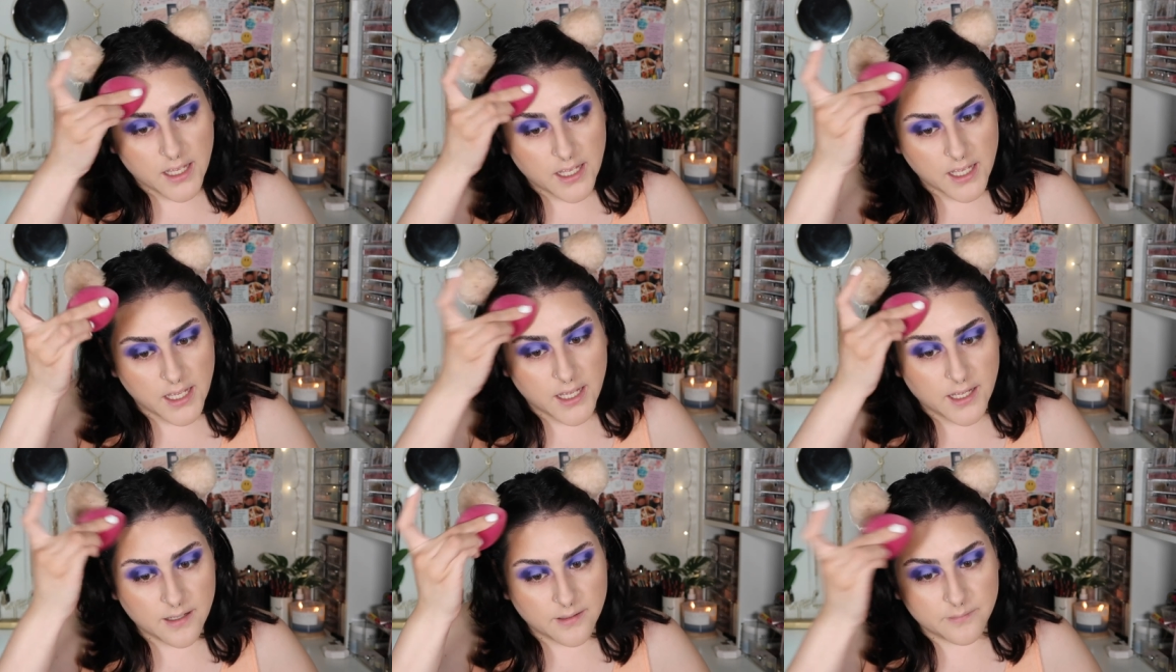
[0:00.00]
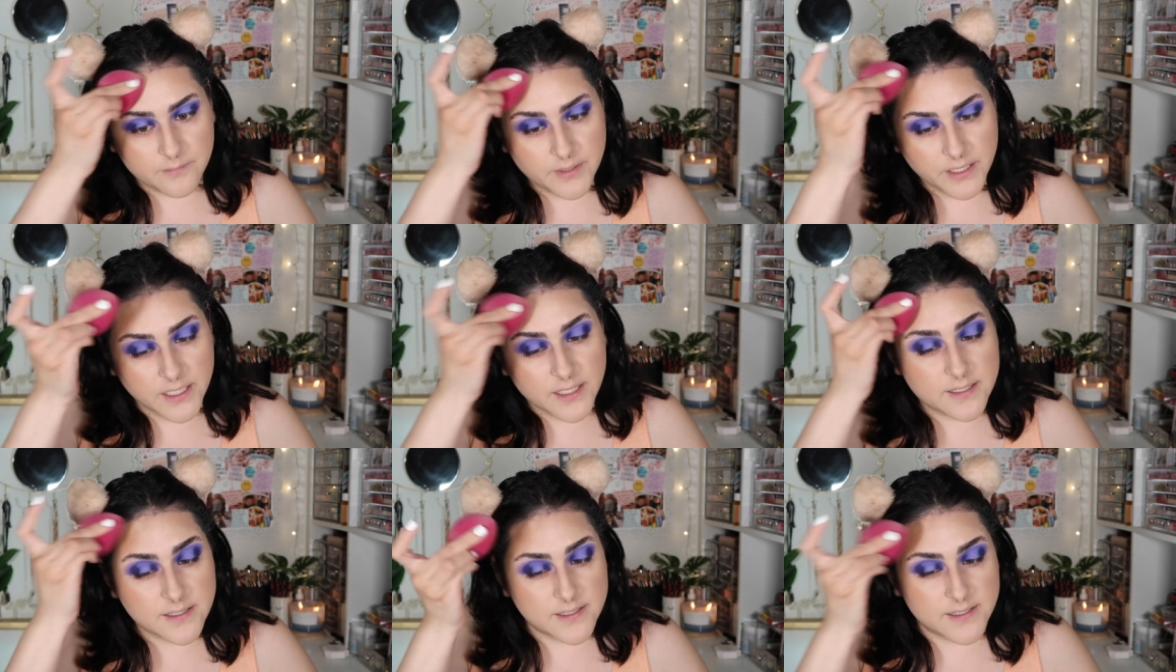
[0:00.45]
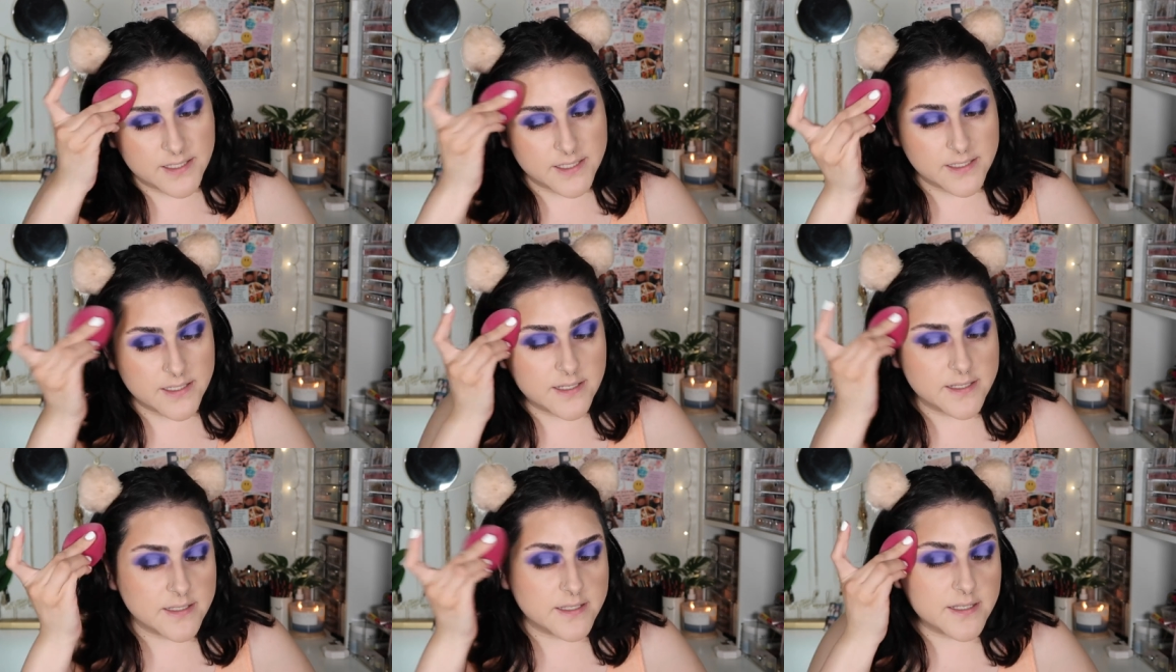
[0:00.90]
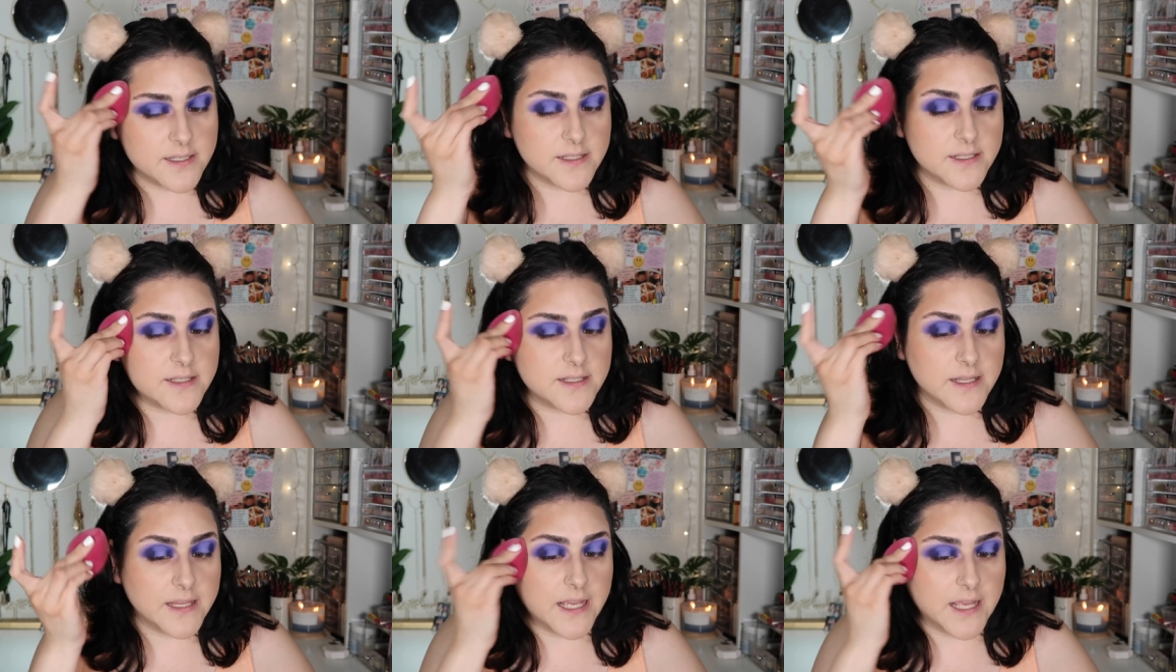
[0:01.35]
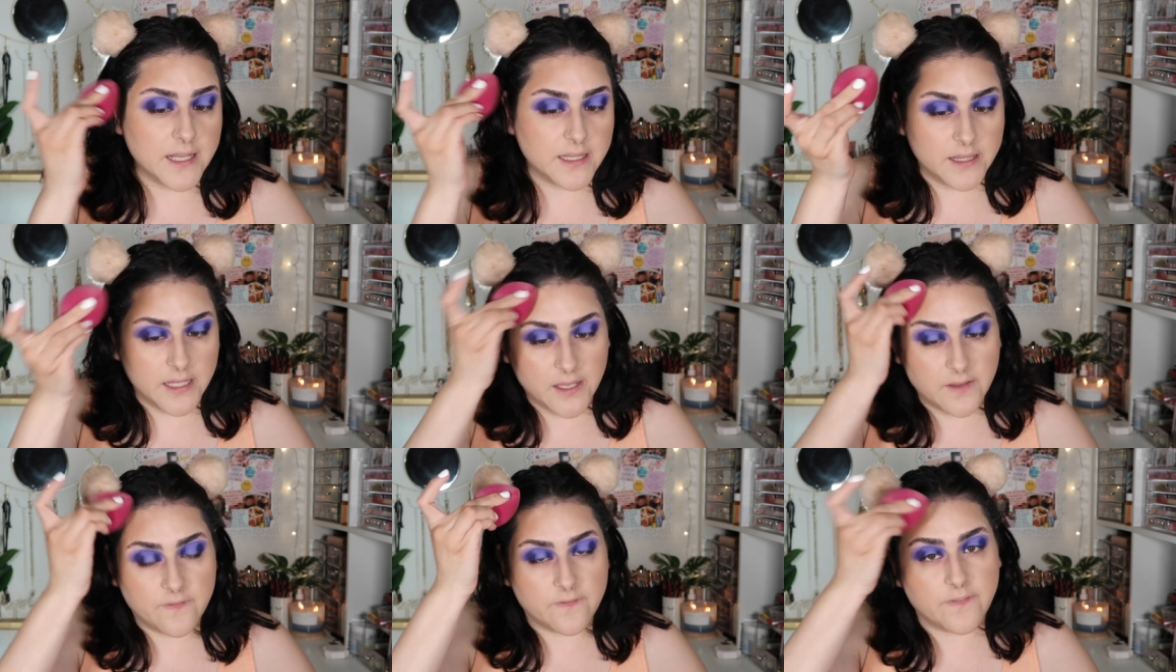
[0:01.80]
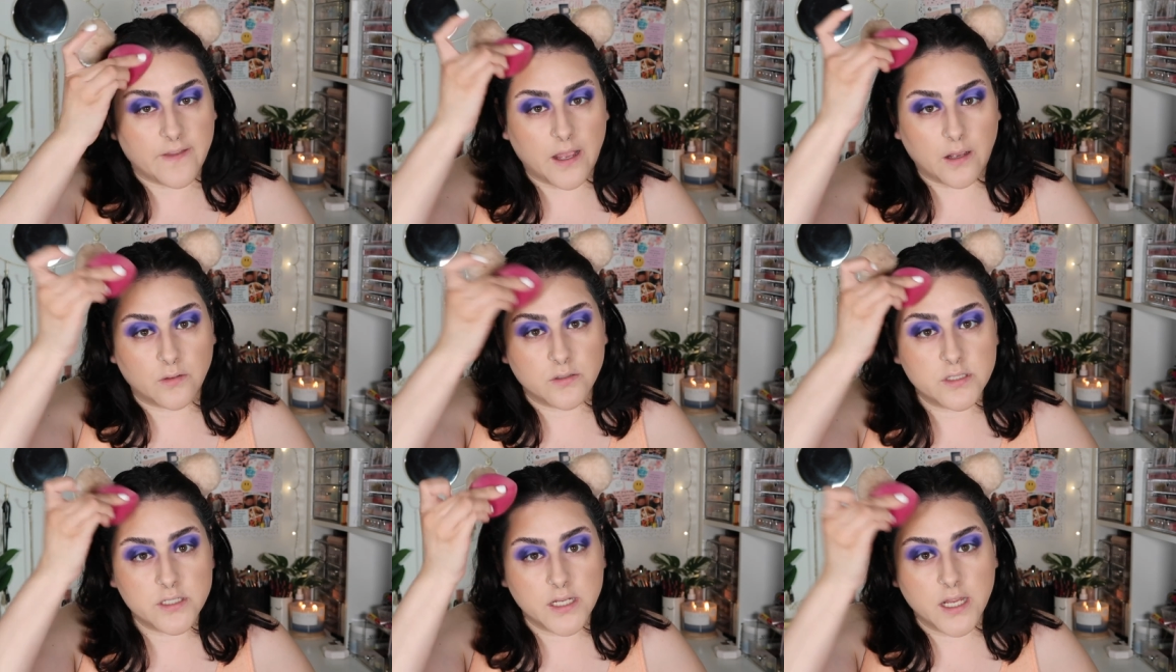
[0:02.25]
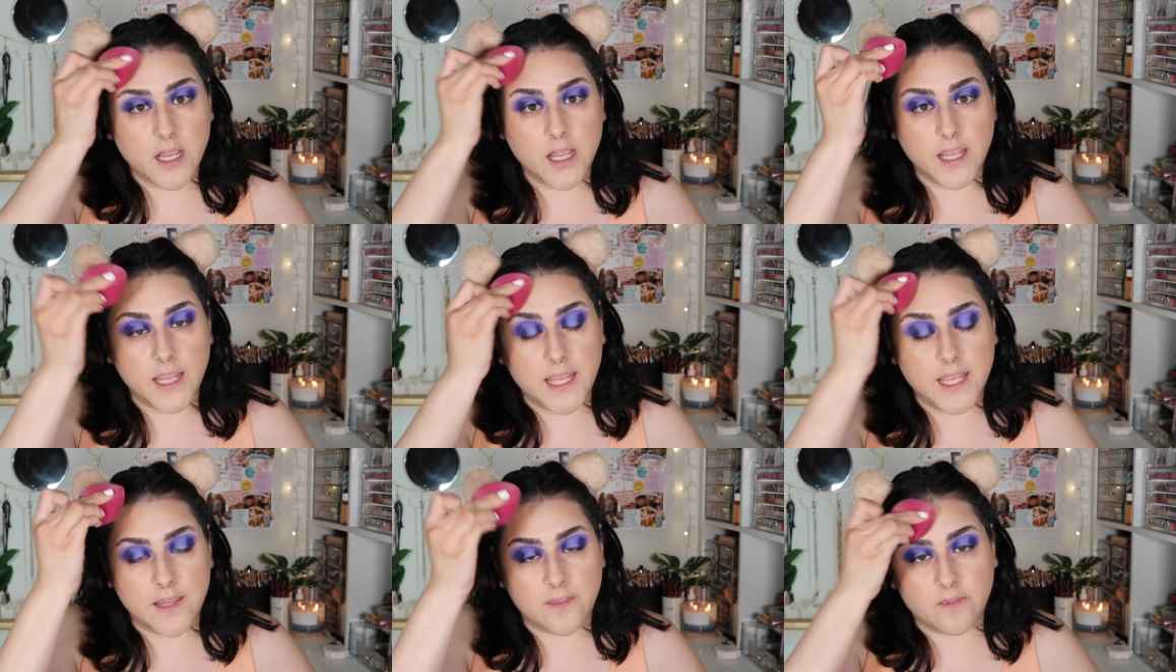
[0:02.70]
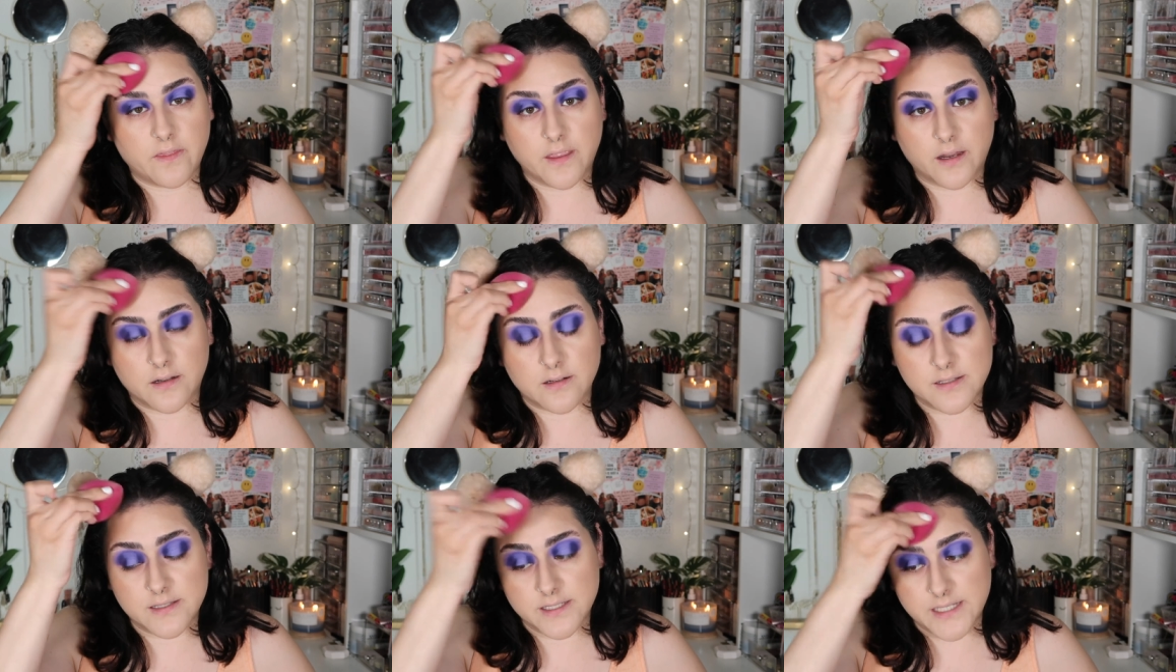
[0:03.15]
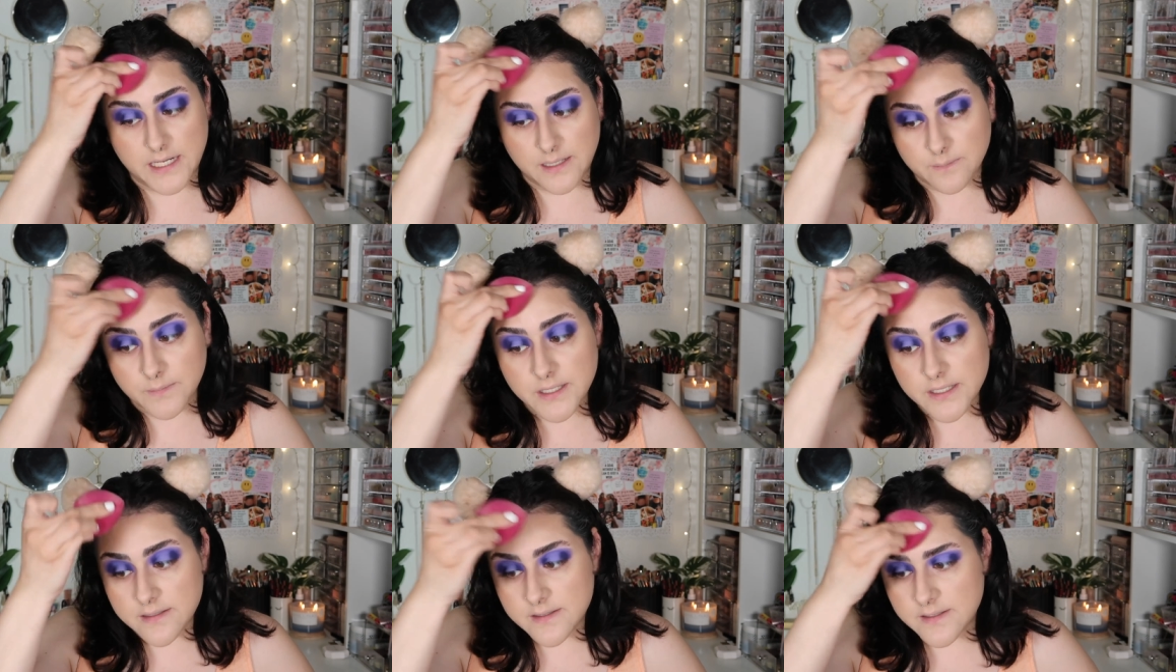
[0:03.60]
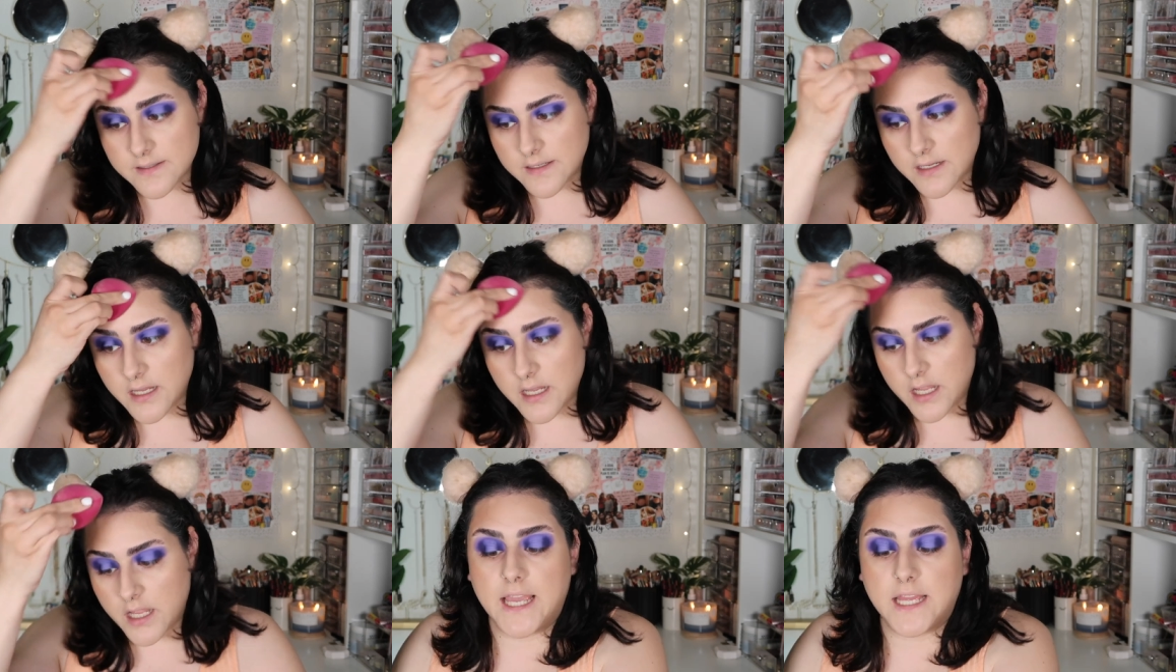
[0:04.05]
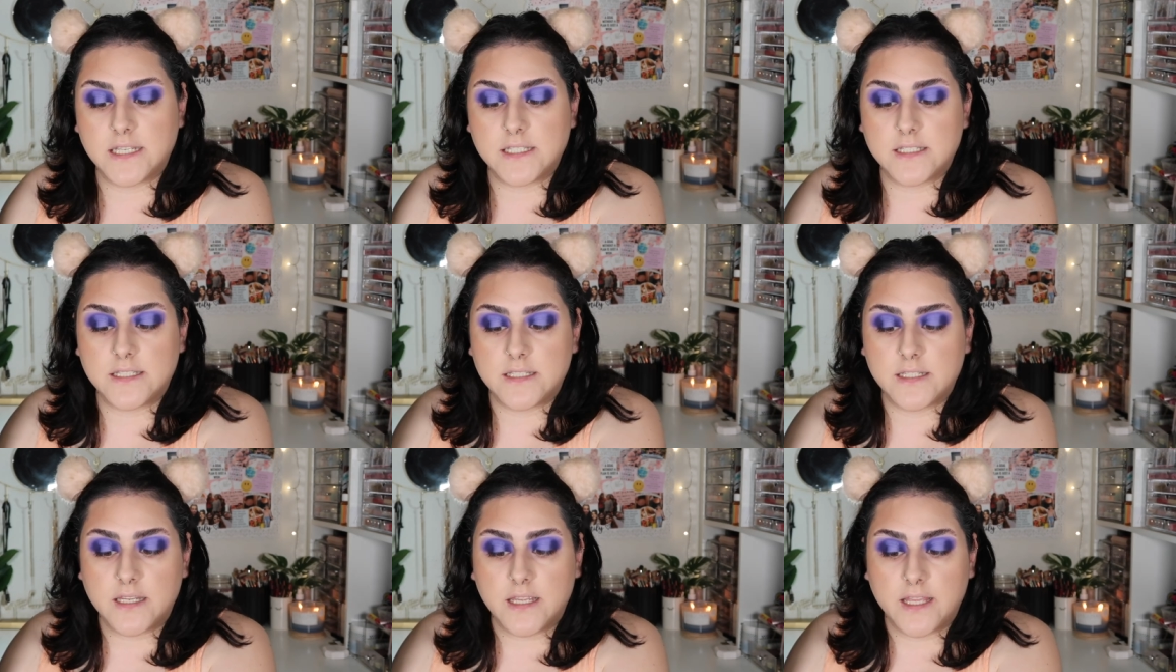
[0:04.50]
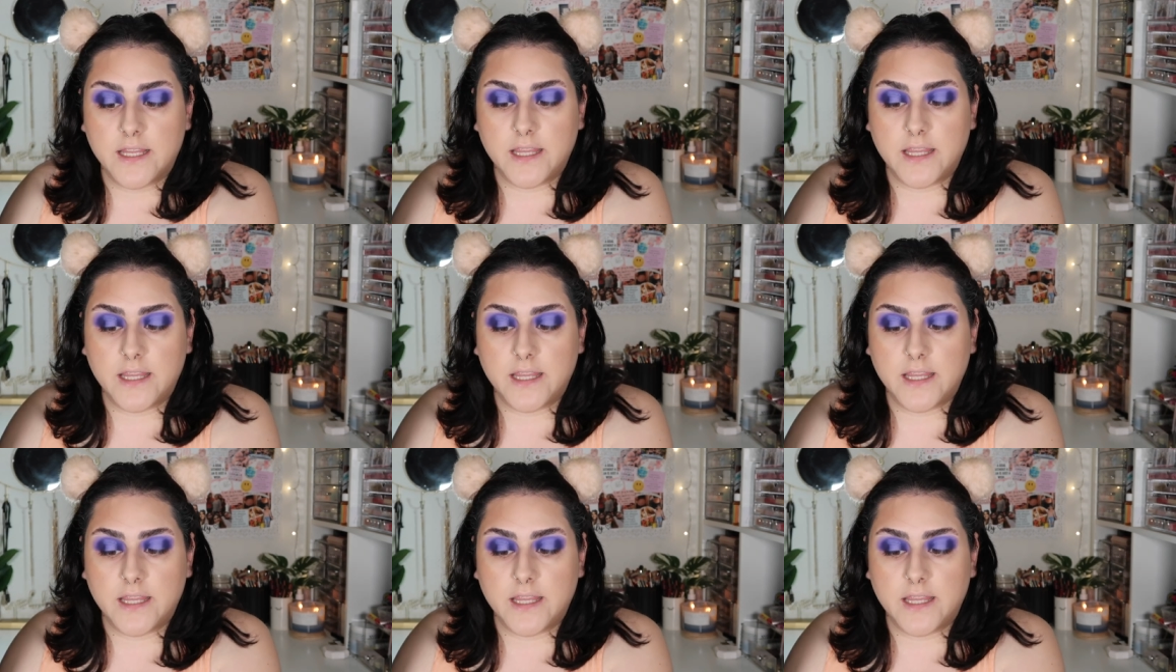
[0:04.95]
um, inconsistencies that they found in their statements and